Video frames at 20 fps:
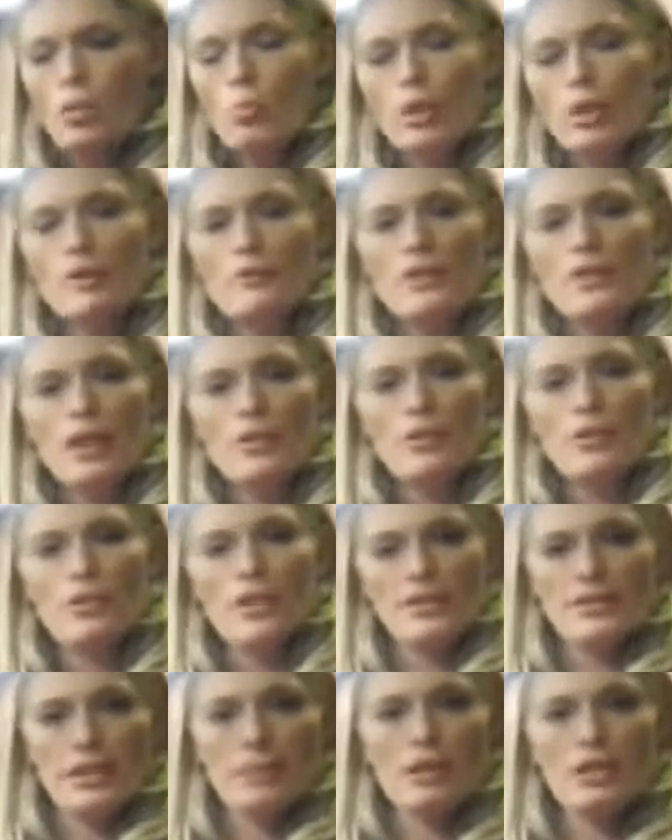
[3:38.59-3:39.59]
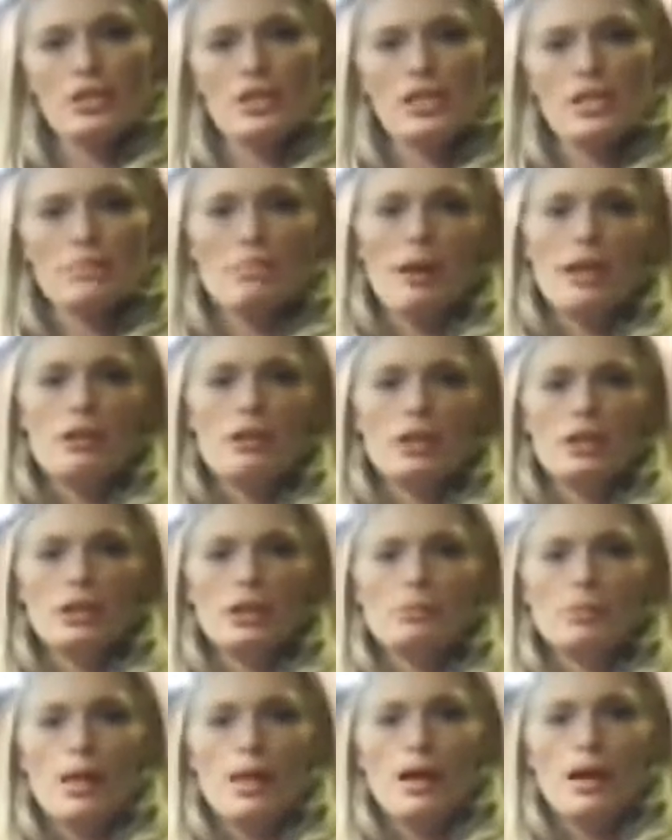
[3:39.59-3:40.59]
One of the other things I mentioned in my
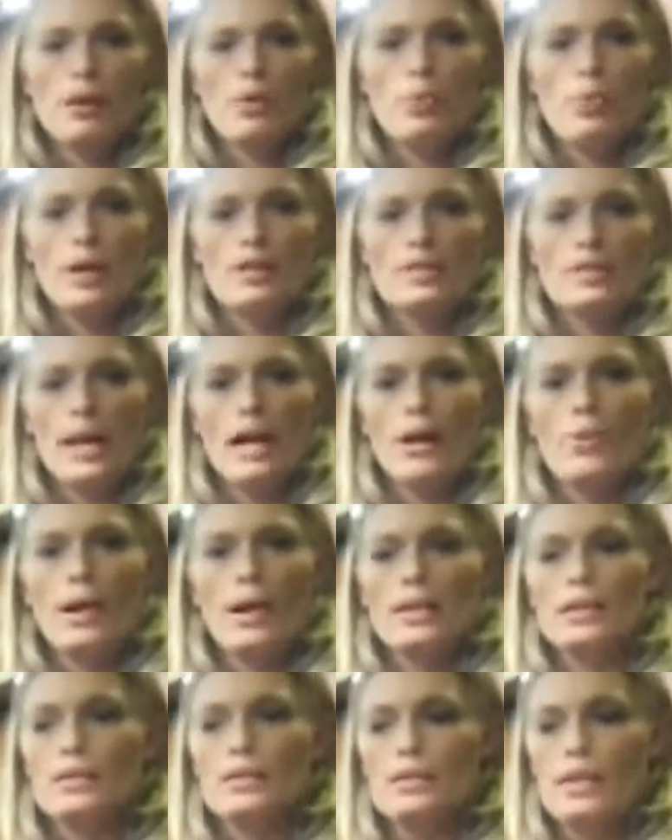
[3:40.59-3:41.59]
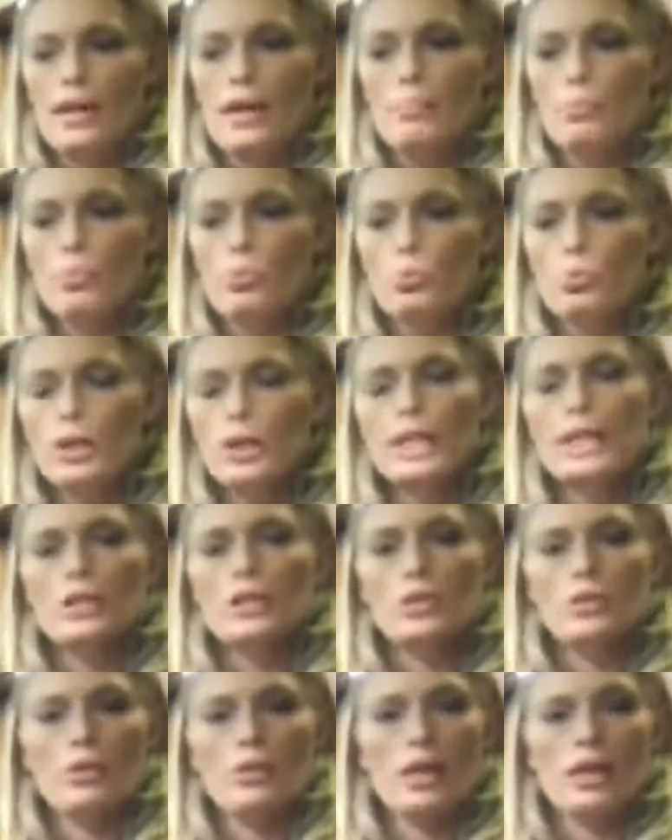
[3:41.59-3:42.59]
earlier blog was how I am really
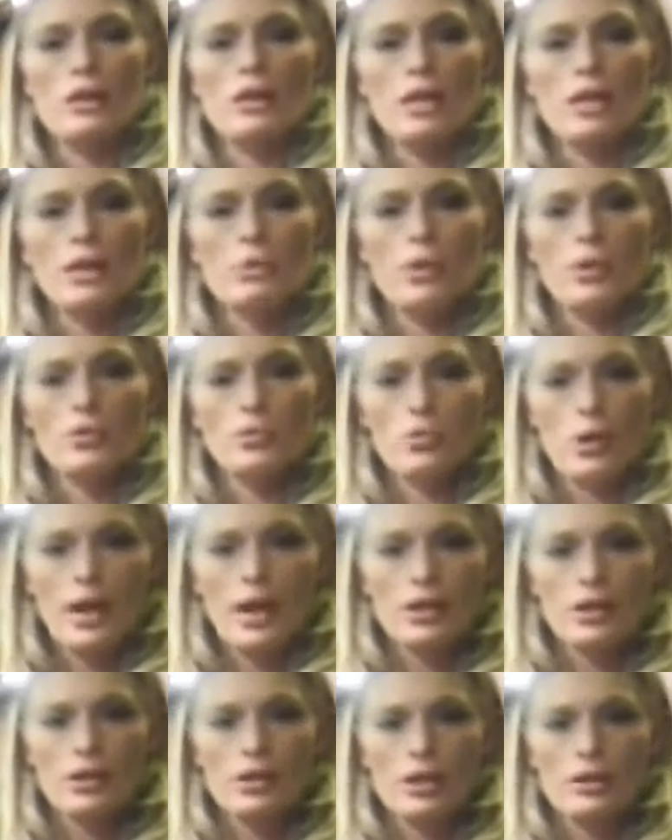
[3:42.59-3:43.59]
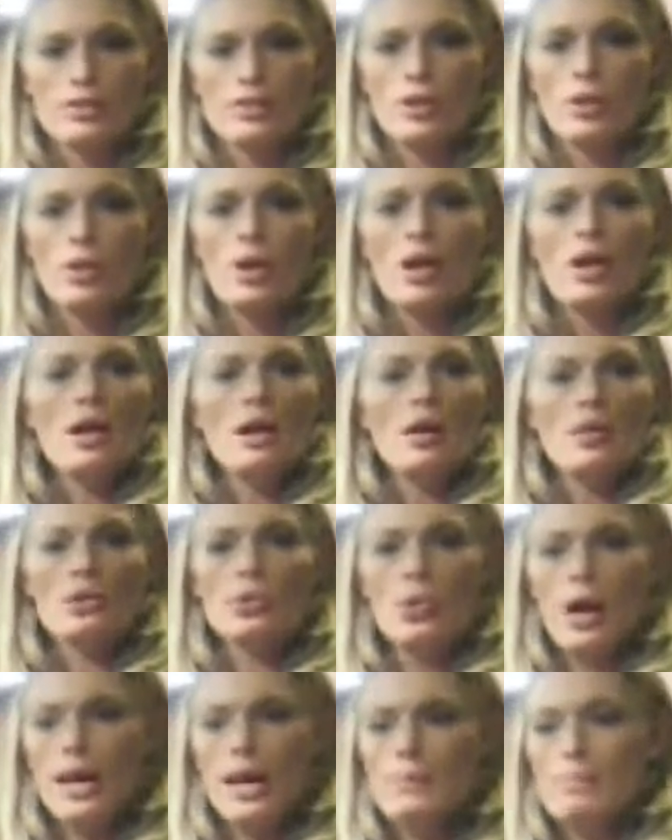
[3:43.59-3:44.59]
enjoying cooking with dried goods. So
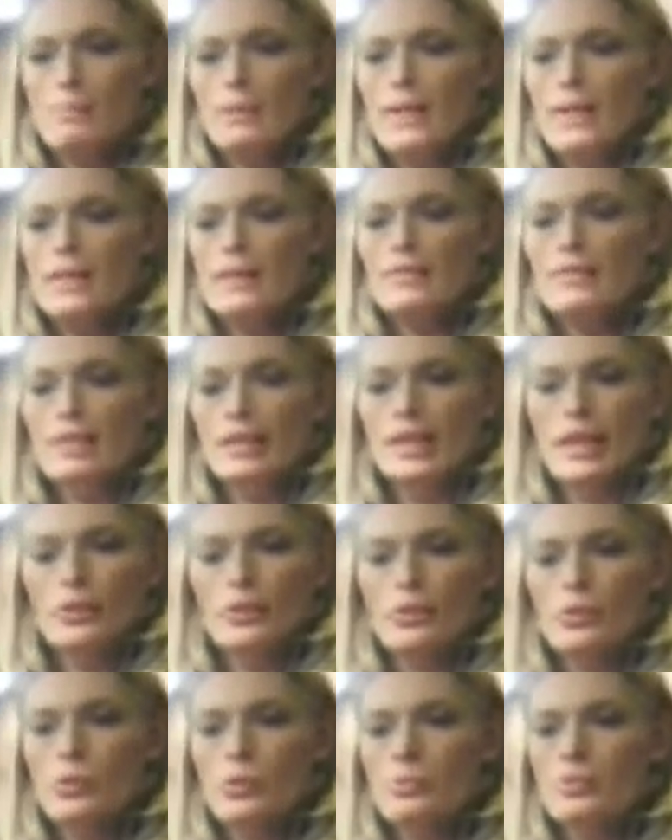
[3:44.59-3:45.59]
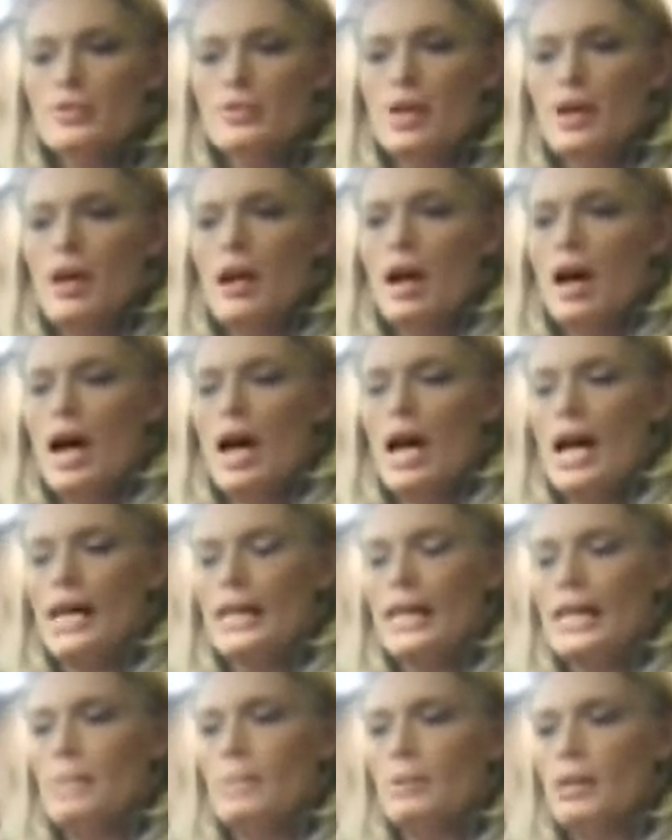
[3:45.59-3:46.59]
dried beans and legumes.
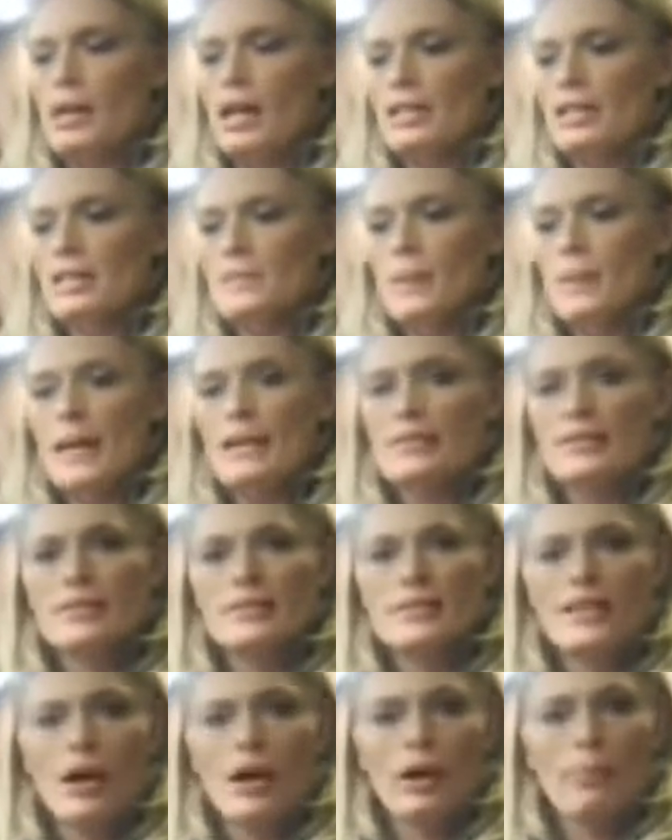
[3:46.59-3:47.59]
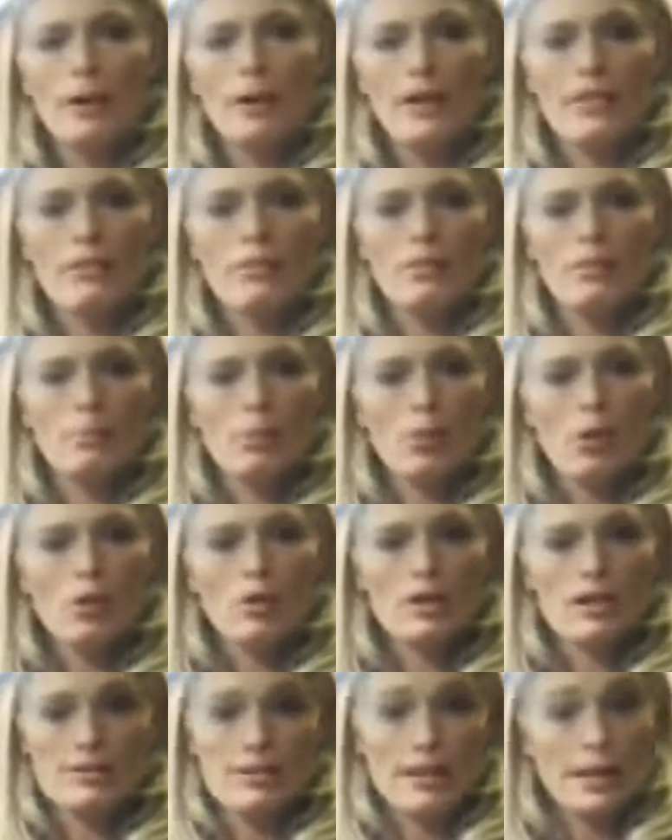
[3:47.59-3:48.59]
I keep a lot of spices now. I buy them in
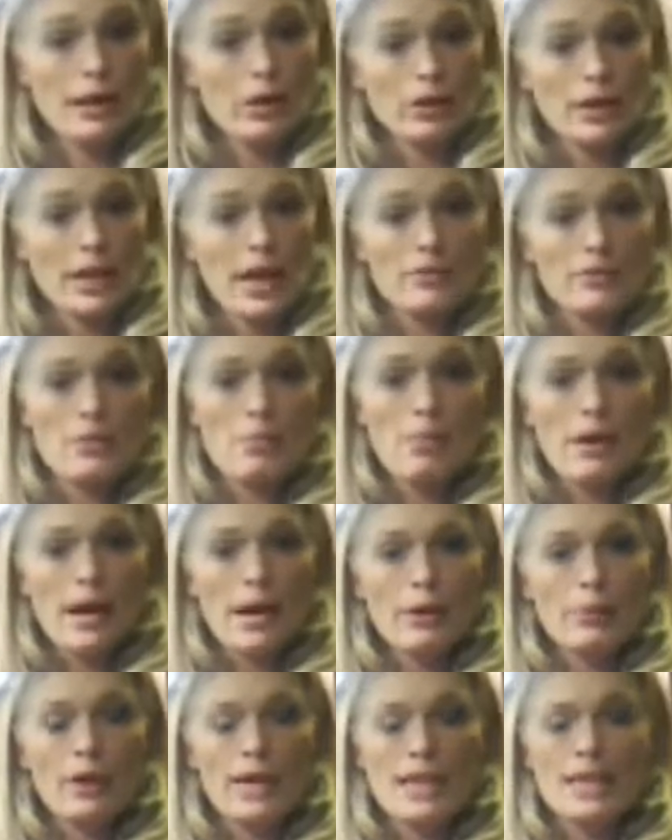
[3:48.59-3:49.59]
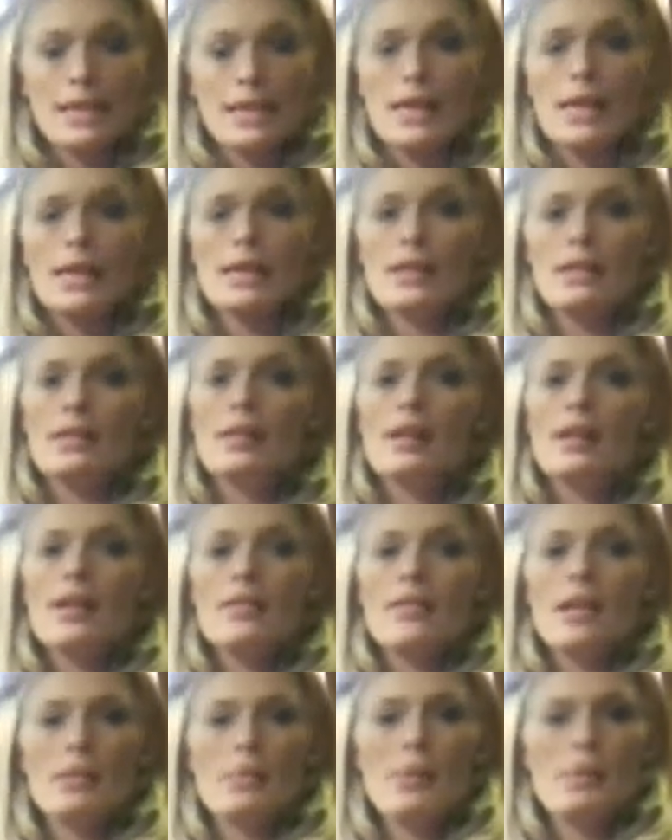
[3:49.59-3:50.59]
bulk because then I only have to buy what I need, and
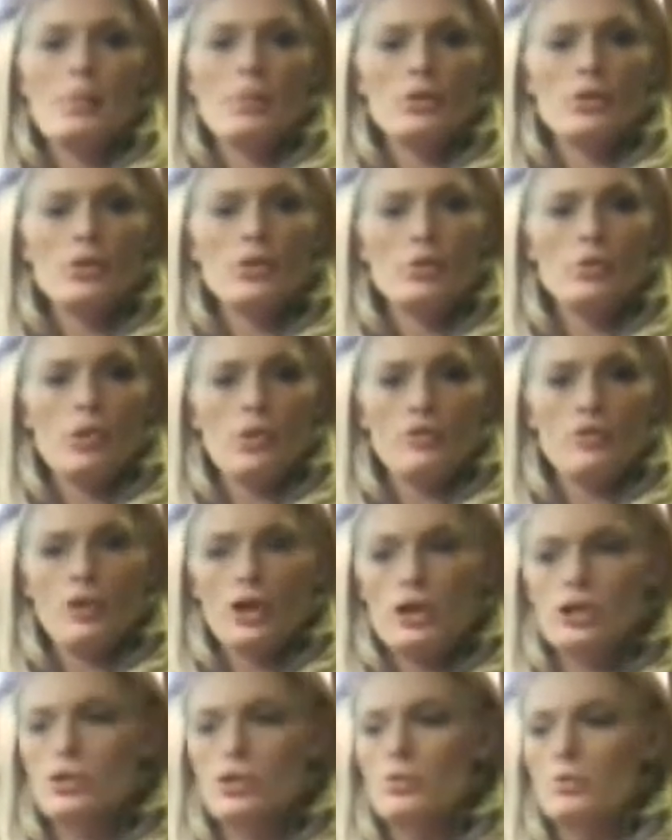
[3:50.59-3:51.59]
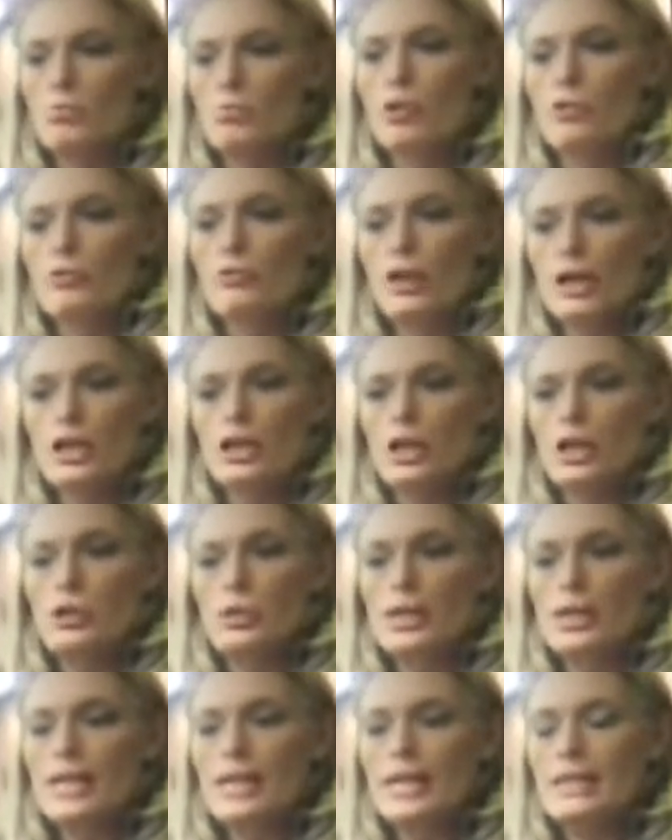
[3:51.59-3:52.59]
then I'm able to cook with more fresh
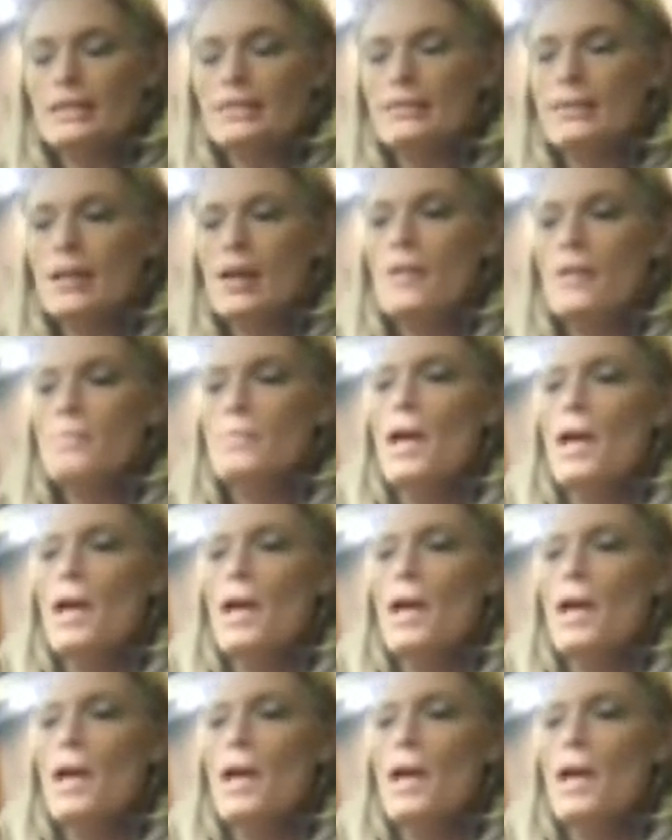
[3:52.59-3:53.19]
ingredients.